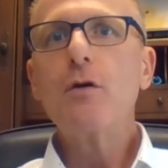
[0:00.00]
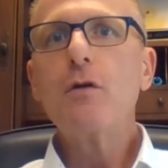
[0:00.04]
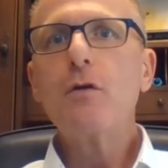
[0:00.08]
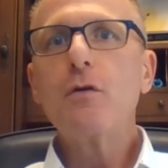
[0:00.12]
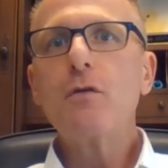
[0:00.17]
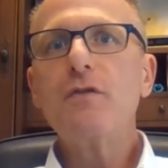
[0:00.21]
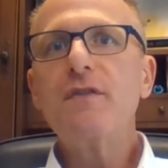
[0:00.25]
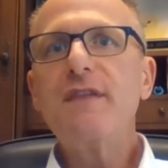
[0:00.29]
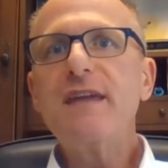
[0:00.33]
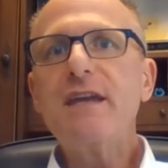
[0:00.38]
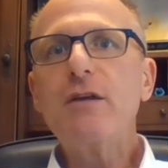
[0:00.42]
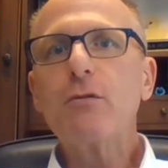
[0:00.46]

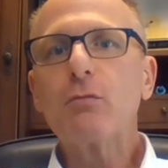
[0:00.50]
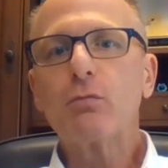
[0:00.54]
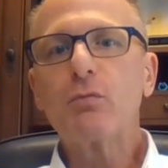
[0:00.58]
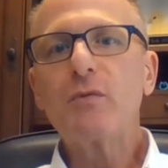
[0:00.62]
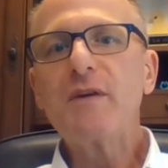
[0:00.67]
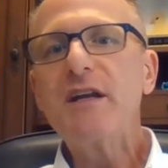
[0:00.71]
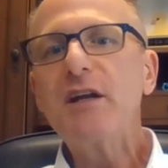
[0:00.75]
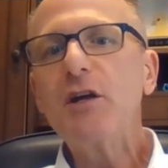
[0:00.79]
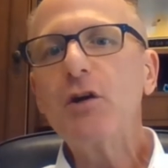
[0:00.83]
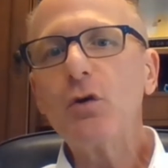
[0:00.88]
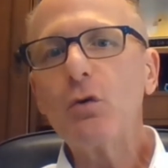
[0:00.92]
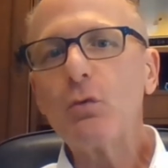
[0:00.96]
the
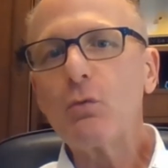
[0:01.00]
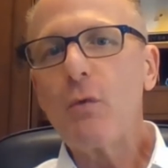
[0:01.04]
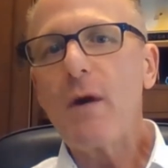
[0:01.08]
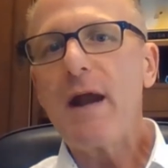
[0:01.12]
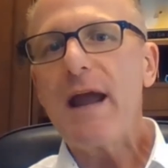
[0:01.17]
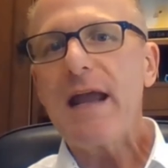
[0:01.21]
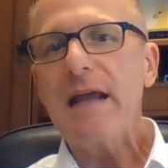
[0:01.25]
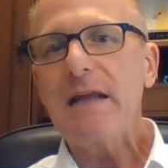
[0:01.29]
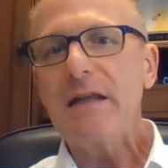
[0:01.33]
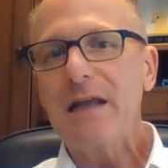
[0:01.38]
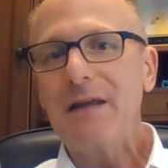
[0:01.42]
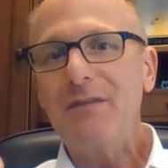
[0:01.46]
real
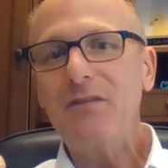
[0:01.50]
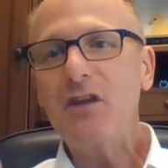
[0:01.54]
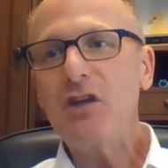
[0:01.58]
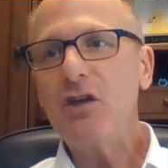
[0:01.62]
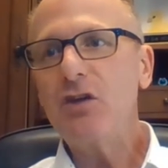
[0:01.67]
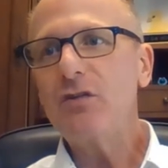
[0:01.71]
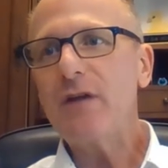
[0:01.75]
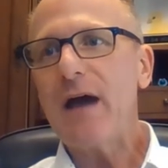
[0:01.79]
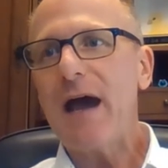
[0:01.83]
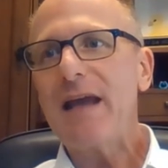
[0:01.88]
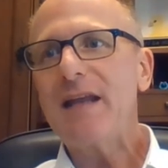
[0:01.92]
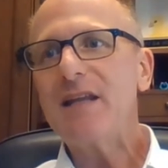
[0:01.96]
rate in the
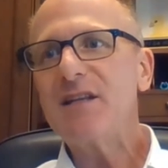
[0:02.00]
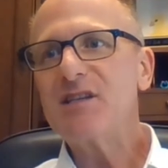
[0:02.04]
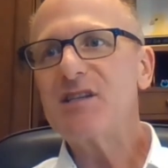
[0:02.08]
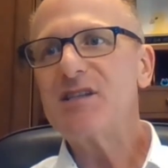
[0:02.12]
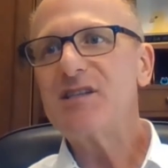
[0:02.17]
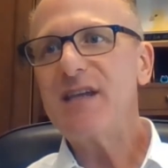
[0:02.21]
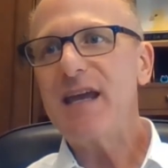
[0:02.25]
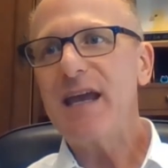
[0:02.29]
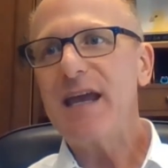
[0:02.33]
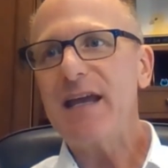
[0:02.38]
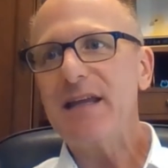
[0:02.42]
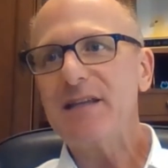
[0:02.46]
United
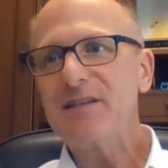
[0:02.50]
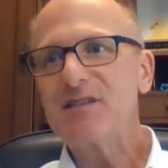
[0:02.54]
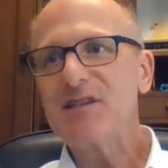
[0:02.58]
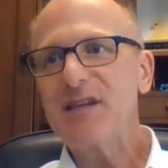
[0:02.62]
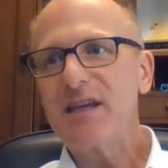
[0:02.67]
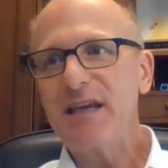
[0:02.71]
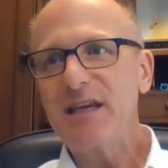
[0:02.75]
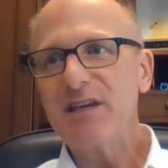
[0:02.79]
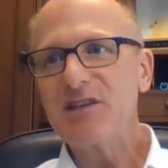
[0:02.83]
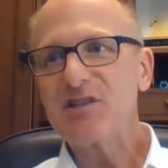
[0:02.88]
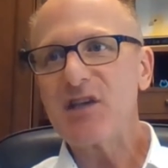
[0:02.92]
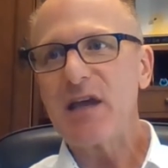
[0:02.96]
States
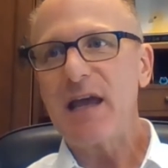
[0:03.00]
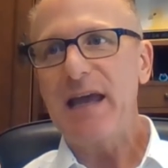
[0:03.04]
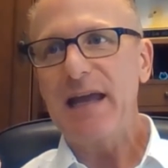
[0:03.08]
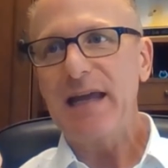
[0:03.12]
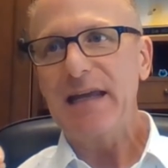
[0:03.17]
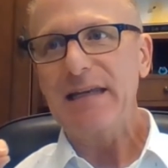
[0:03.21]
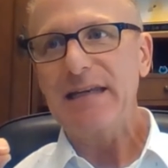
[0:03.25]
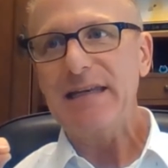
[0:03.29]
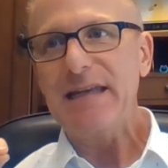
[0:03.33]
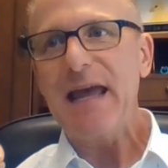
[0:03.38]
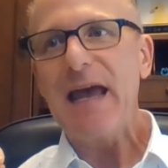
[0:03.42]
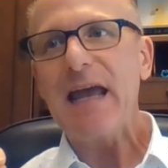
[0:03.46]
is a
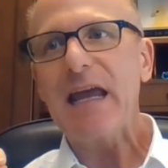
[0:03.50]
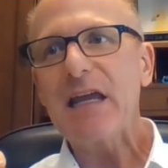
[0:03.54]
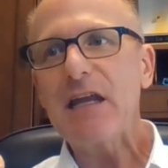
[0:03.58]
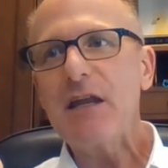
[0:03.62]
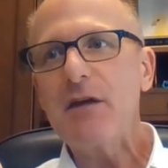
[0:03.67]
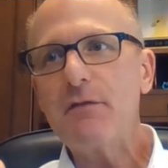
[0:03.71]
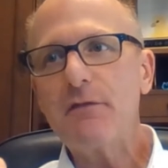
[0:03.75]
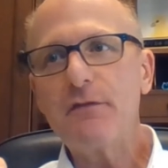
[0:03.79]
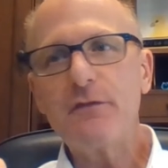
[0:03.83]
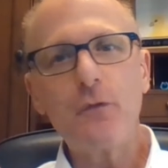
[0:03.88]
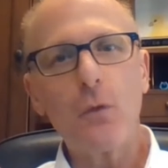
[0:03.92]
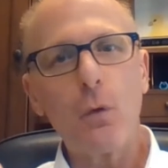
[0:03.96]
negative
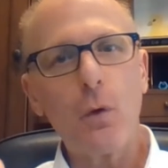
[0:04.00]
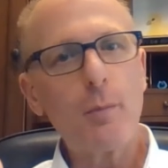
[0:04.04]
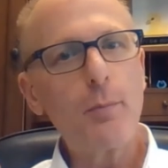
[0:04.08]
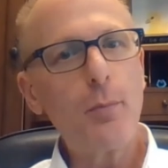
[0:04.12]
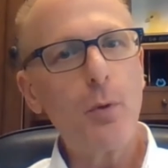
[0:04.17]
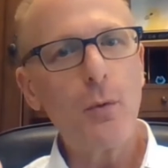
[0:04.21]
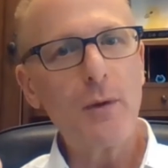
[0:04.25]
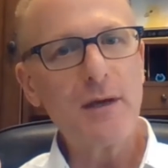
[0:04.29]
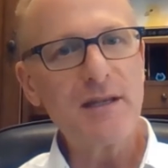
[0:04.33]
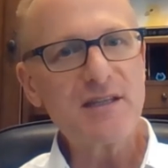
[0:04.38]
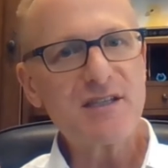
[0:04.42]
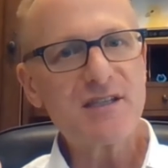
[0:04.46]

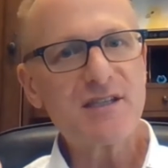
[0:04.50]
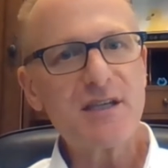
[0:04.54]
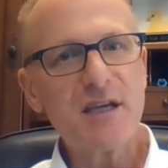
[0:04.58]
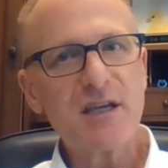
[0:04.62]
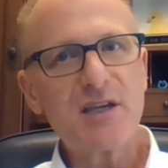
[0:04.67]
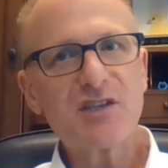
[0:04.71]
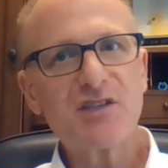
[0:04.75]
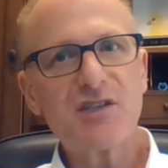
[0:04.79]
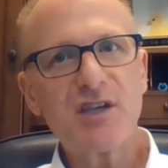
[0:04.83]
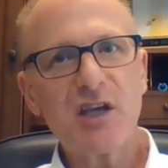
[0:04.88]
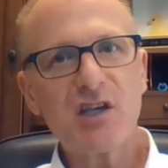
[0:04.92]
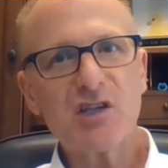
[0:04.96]

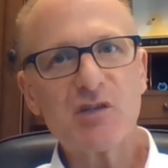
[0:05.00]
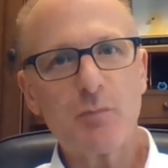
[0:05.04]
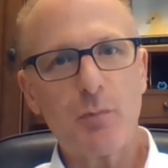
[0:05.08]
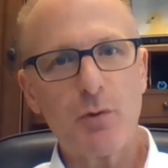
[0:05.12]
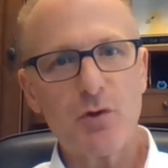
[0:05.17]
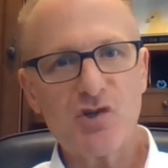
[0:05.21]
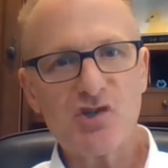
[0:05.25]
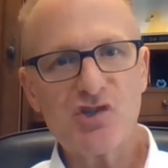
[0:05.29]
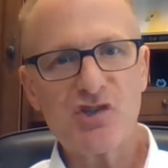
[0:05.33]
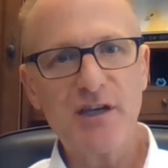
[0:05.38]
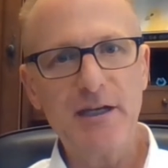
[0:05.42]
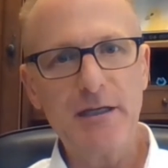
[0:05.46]

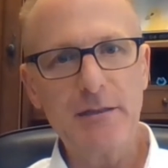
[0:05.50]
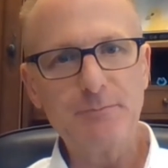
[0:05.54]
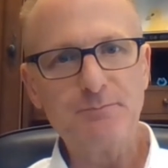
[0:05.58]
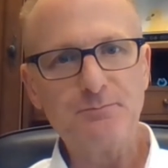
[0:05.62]
4.66%.